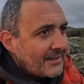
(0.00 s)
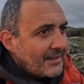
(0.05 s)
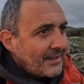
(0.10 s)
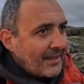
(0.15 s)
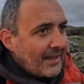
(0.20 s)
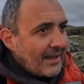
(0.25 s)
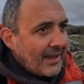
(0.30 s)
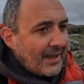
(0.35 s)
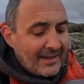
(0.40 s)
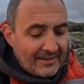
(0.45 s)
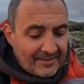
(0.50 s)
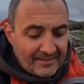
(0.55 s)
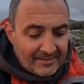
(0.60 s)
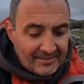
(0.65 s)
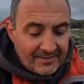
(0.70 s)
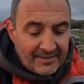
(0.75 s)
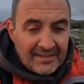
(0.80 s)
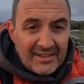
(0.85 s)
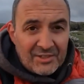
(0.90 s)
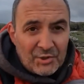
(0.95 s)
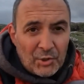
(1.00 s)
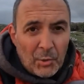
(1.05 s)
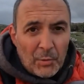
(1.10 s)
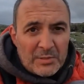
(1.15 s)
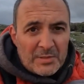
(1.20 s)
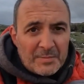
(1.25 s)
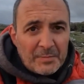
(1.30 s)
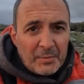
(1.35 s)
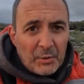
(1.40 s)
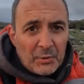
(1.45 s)
And it's always a
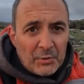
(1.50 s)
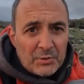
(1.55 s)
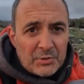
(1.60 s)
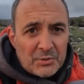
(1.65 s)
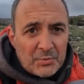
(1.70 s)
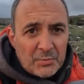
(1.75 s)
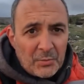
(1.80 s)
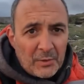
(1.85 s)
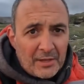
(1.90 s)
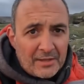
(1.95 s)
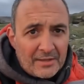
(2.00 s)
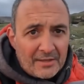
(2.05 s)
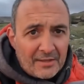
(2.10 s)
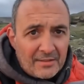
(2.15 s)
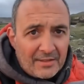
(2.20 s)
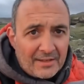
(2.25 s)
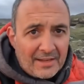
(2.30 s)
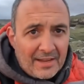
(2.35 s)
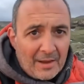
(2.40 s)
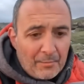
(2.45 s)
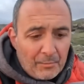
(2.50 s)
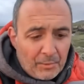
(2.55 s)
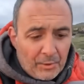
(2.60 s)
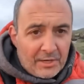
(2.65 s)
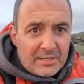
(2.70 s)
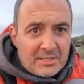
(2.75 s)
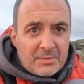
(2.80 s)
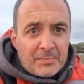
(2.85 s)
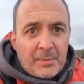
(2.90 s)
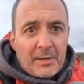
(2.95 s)
bonus when the camera
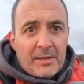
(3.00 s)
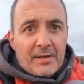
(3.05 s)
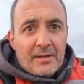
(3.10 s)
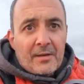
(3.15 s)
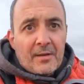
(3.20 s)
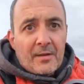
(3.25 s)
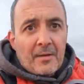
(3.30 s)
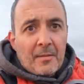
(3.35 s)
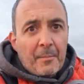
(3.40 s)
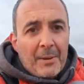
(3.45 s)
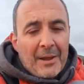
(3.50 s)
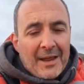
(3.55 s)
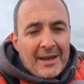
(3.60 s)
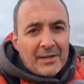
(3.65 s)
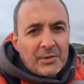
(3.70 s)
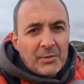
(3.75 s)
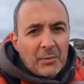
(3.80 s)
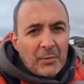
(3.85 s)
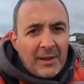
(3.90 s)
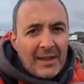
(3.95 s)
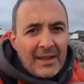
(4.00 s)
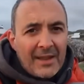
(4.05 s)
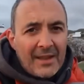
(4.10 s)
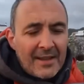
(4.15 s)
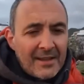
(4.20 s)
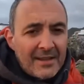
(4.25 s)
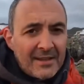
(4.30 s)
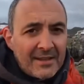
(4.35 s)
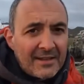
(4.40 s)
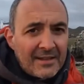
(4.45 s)
has been packed away,
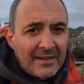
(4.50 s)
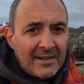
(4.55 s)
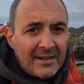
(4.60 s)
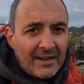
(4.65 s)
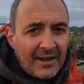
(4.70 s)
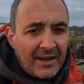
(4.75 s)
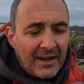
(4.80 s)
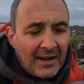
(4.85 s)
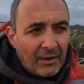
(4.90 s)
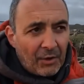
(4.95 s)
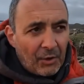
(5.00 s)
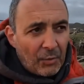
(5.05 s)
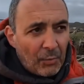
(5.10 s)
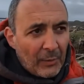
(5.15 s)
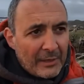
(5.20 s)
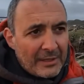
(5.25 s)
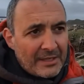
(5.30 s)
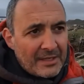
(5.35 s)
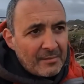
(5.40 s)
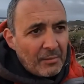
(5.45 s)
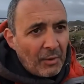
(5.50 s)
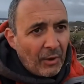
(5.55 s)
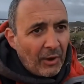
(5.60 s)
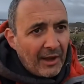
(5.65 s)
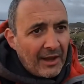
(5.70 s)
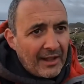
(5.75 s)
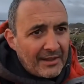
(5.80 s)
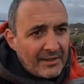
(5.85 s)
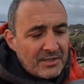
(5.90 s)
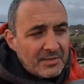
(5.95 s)
and on a windy morning
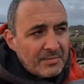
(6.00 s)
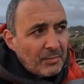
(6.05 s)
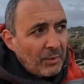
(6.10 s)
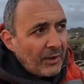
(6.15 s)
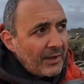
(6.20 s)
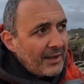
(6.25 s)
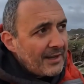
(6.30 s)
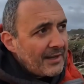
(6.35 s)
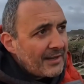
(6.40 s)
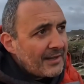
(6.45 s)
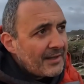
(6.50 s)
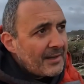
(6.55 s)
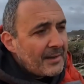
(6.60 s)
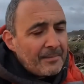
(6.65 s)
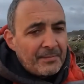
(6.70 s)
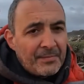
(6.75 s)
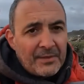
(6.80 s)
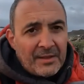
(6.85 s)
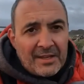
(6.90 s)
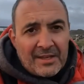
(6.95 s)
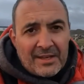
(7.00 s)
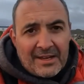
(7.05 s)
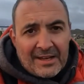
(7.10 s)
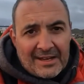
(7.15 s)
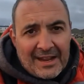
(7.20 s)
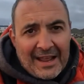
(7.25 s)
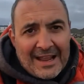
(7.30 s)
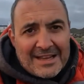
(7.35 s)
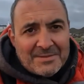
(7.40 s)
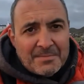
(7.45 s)
like this morning, it
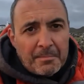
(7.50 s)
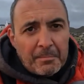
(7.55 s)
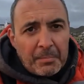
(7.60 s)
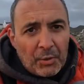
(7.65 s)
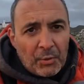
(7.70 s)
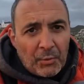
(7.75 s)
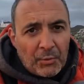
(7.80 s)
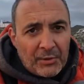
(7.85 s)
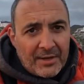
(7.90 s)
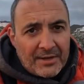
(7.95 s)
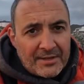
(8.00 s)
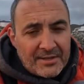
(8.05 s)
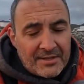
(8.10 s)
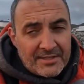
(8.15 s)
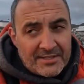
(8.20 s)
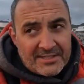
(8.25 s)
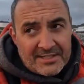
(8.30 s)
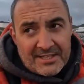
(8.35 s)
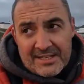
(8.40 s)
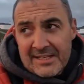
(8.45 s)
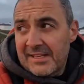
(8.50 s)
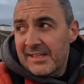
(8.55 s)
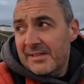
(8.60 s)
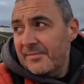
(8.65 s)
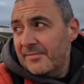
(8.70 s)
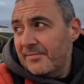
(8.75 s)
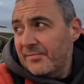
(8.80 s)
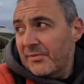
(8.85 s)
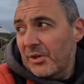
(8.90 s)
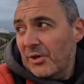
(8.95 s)
hasn't blown into the sea,
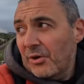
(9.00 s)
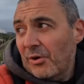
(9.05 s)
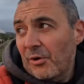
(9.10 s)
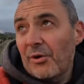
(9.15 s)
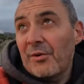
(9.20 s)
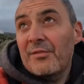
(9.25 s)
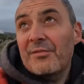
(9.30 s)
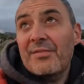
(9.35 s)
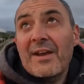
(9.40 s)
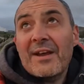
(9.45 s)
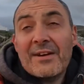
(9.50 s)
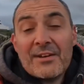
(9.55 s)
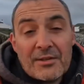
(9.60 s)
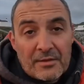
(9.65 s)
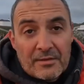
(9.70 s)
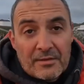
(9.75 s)
or in fact,